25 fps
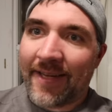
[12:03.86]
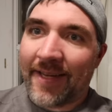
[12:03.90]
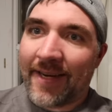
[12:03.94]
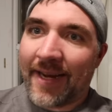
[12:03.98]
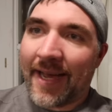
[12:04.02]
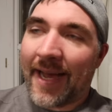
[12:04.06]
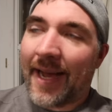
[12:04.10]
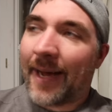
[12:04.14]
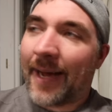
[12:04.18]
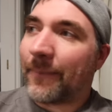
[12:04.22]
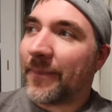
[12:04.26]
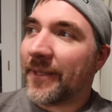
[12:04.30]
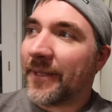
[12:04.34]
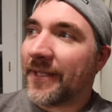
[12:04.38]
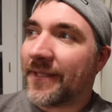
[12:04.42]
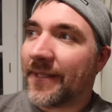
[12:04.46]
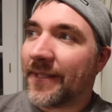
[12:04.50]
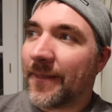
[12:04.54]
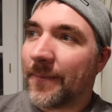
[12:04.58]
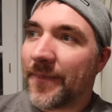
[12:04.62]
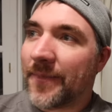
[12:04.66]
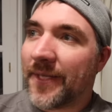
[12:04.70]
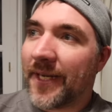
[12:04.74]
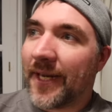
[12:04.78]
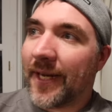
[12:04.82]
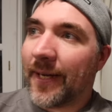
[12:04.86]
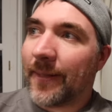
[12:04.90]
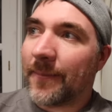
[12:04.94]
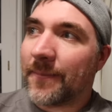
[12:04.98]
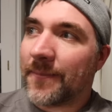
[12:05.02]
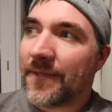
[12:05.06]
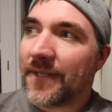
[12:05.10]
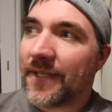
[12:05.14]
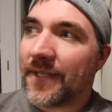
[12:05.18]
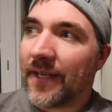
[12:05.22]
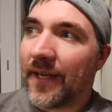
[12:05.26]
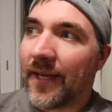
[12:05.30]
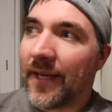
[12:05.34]
That happens
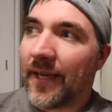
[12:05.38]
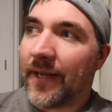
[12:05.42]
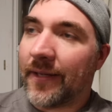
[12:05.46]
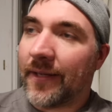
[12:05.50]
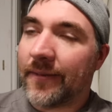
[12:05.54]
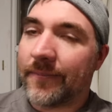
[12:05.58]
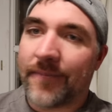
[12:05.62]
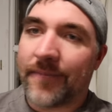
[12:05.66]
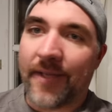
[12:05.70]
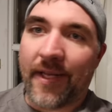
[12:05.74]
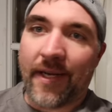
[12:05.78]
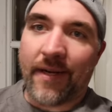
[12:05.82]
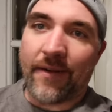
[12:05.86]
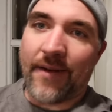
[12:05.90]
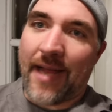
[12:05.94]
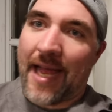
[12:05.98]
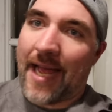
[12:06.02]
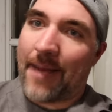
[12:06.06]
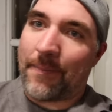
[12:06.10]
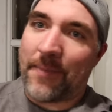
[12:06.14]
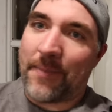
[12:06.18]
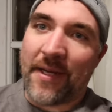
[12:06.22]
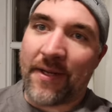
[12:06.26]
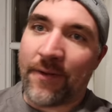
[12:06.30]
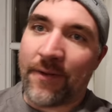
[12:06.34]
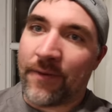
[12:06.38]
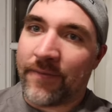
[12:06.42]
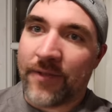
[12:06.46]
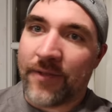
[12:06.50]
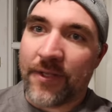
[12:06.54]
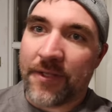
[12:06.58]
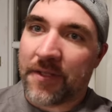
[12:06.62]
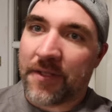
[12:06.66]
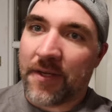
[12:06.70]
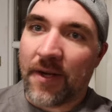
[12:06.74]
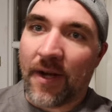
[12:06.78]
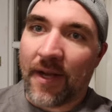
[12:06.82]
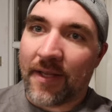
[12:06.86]
sometimes. Uh, you know, happy to have
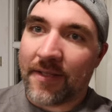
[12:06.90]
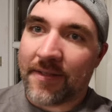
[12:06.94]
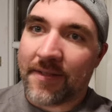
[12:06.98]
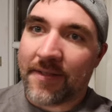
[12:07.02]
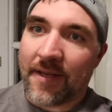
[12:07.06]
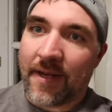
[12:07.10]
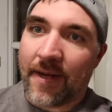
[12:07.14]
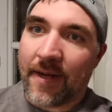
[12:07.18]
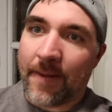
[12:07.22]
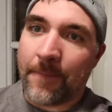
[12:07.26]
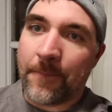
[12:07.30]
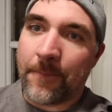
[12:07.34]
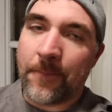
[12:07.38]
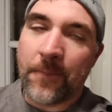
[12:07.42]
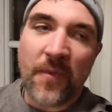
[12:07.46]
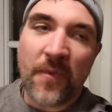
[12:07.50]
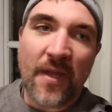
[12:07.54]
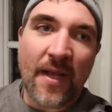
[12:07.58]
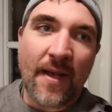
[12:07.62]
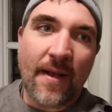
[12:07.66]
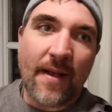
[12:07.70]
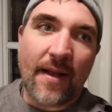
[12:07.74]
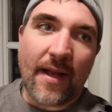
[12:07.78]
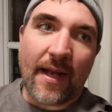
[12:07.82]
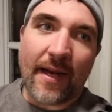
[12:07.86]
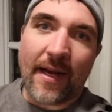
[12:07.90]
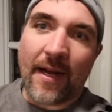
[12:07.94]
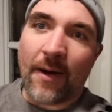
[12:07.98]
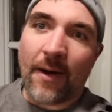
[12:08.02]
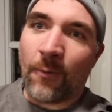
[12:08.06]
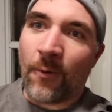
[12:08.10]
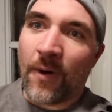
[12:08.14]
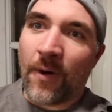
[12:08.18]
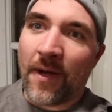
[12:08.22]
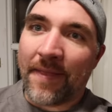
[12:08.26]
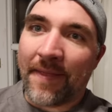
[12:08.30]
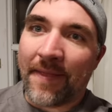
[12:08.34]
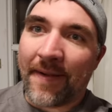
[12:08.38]
just caught some. I got
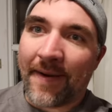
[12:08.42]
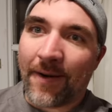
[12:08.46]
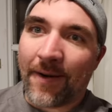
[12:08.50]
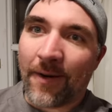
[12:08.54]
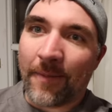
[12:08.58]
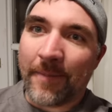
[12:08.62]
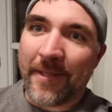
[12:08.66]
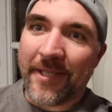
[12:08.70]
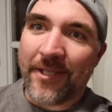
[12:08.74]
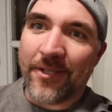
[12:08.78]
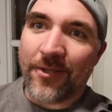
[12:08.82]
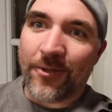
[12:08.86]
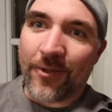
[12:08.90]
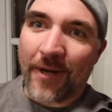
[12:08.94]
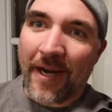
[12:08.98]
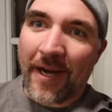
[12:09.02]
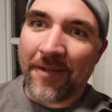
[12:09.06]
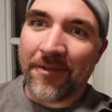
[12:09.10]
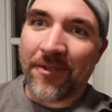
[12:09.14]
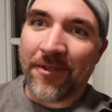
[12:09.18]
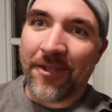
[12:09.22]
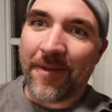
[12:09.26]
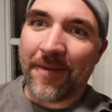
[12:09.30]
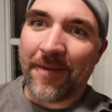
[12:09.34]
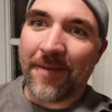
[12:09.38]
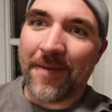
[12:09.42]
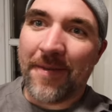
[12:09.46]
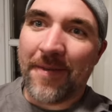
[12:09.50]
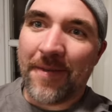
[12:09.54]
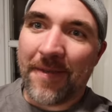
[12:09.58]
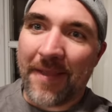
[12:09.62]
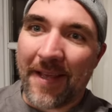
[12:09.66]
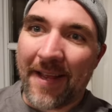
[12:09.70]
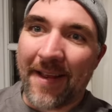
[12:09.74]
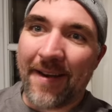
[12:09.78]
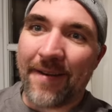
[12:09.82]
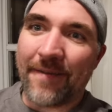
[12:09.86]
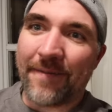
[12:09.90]
one there, I'll be stretching
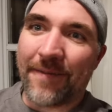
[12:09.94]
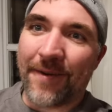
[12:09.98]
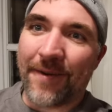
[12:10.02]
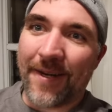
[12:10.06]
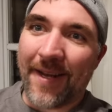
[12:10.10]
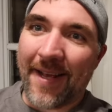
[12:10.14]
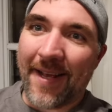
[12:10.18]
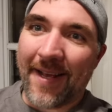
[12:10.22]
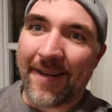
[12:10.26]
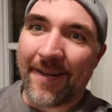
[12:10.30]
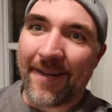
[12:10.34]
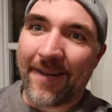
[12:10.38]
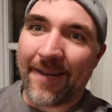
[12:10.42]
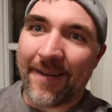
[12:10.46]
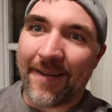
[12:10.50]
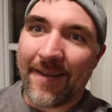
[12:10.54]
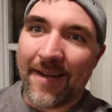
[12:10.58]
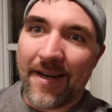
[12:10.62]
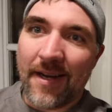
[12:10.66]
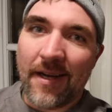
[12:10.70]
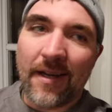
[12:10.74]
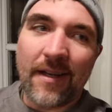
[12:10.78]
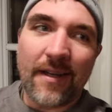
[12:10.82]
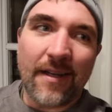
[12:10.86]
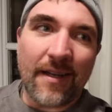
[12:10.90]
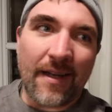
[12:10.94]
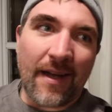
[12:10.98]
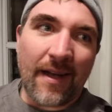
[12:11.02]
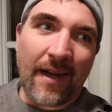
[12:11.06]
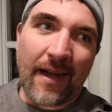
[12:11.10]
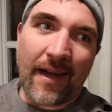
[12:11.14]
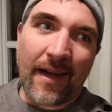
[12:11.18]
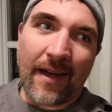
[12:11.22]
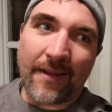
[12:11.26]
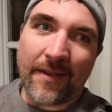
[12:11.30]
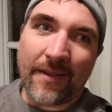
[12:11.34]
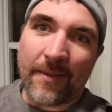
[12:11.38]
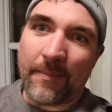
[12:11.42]
thin for dinner.
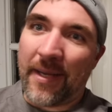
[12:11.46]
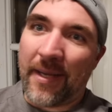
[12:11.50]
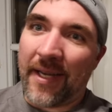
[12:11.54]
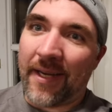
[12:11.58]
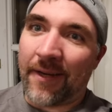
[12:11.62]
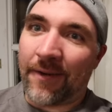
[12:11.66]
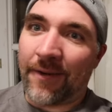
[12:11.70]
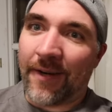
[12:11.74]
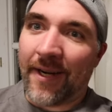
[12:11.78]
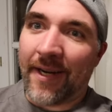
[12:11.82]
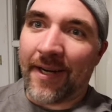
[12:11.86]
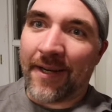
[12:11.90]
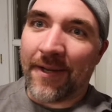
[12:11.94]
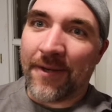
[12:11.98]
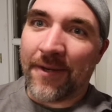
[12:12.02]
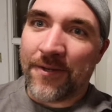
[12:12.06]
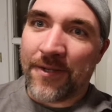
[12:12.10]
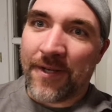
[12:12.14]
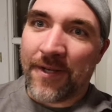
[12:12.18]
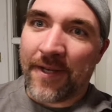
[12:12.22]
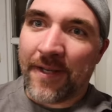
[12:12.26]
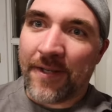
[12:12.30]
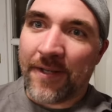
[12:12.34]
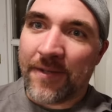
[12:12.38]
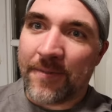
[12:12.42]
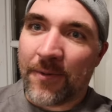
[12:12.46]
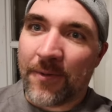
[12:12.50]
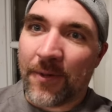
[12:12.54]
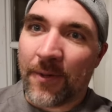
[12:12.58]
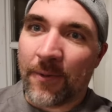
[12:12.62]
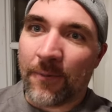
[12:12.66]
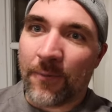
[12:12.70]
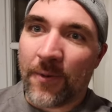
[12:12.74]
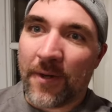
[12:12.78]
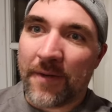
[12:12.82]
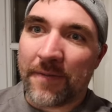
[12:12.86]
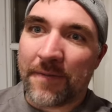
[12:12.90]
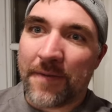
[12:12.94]
Uh, the big rig usually needs more
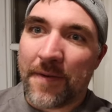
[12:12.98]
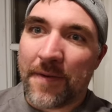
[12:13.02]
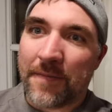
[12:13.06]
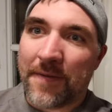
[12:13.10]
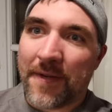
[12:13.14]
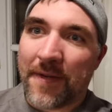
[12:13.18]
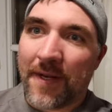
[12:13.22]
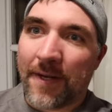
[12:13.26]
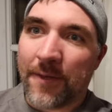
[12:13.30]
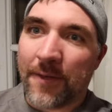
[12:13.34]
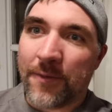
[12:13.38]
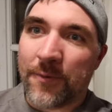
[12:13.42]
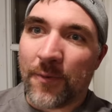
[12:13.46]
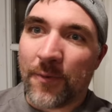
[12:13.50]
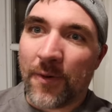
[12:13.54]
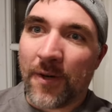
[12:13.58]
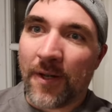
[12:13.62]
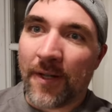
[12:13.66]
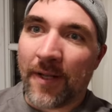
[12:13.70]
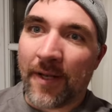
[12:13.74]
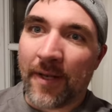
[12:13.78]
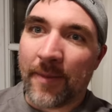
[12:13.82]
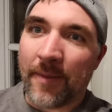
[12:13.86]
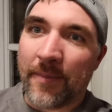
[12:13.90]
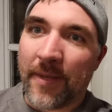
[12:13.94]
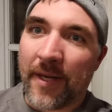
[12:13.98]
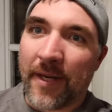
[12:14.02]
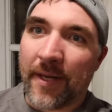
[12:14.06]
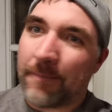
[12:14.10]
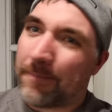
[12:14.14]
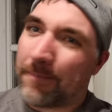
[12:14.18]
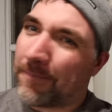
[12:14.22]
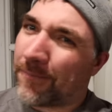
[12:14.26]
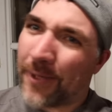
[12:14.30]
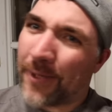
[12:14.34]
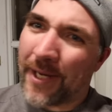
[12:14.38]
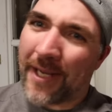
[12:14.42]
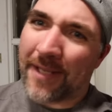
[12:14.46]
than one 15 inch walleye, but
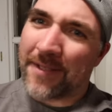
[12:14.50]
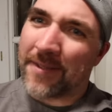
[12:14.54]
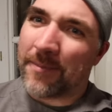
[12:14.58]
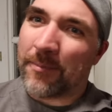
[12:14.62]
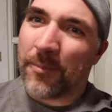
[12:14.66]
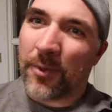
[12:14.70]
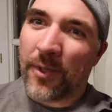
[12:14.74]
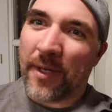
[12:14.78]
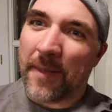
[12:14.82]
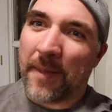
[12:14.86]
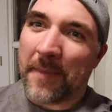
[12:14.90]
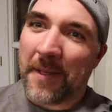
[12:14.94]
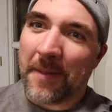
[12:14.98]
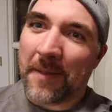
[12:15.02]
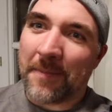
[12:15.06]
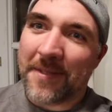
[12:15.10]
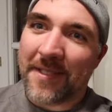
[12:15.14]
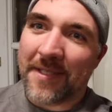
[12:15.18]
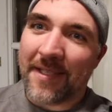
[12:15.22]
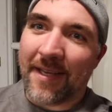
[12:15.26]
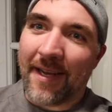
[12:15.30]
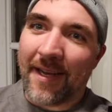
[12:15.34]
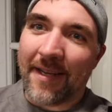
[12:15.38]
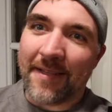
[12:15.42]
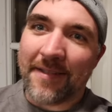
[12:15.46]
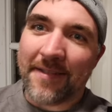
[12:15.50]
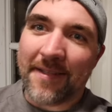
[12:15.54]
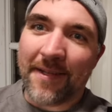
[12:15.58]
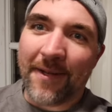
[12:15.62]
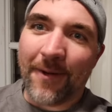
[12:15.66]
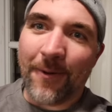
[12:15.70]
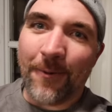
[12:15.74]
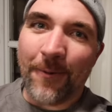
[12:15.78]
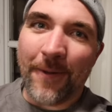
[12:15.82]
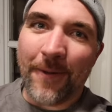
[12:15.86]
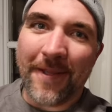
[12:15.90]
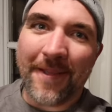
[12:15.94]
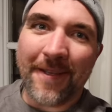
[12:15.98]
we got some premium sides to
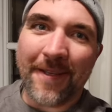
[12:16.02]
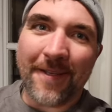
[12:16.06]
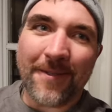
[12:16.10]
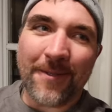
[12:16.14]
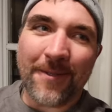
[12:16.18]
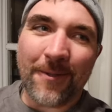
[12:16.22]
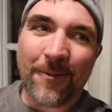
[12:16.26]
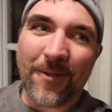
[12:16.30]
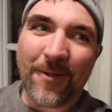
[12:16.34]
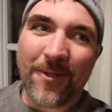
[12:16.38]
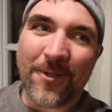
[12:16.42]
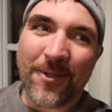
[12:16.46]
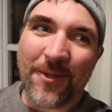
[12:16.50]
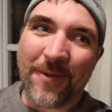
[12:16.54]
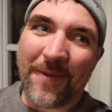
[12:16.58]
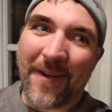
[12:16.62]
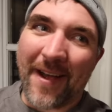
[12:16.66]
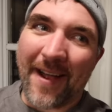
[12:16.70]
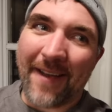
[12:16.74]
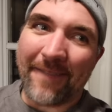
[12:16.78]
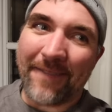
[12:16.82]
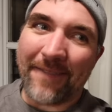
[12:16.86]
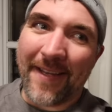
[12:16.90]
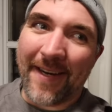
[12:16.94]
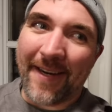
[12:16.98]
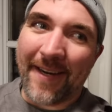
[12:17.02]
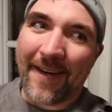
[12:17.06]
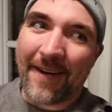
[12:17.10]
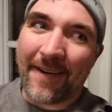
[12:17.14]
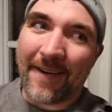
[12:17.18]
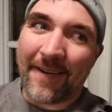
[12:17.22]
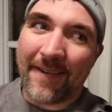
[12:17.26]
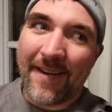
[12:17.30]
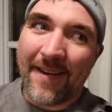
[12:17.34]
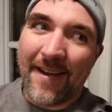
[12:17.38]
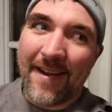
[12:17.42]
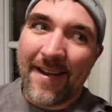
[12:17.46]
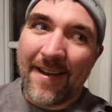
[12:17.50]
go with it, so we'll survive
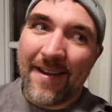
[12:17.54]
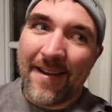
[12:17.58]
there.